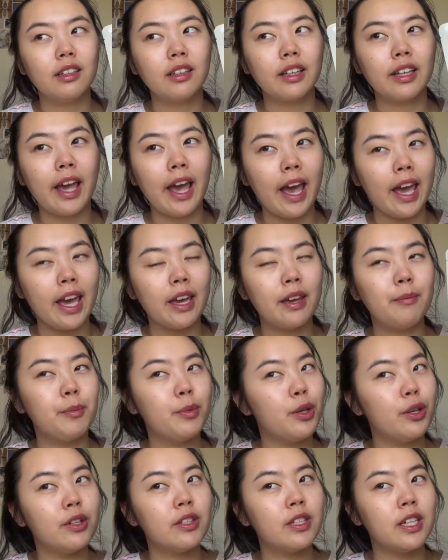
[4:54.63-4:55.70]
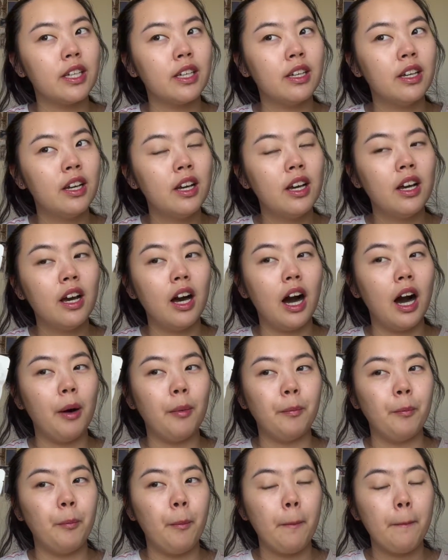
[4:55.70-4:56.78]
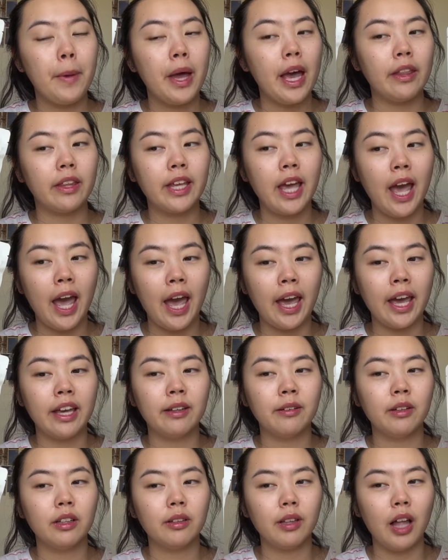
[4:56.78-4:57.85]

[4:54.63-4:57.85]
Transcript: K-beauty and K